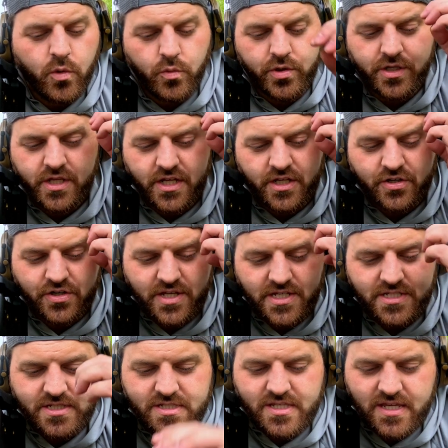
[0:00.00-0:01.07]
would
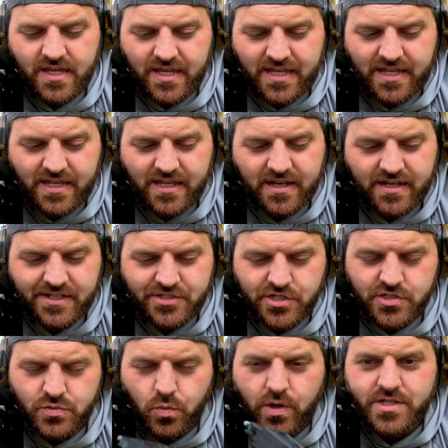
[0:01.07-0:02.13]
increase. And it
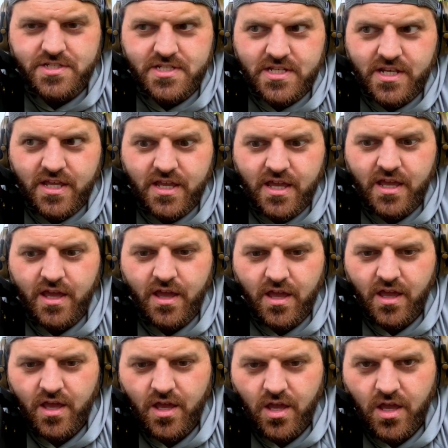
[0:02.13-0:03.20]
just wasn't
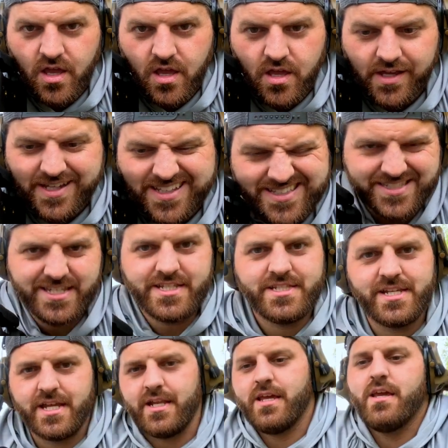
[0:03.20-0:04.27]

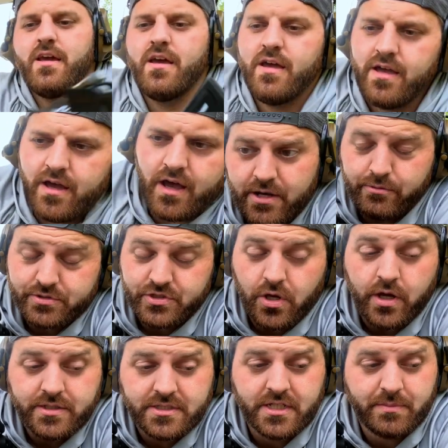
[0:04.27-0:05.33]
consistent. And it was
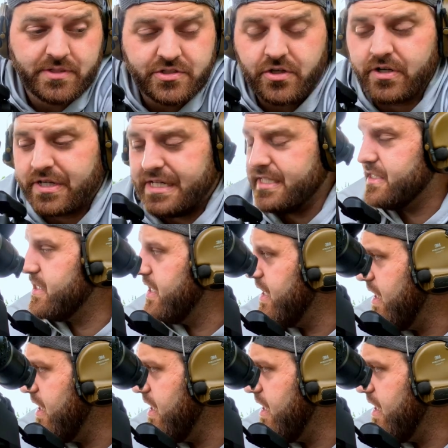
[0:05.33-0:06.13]
costing me targets.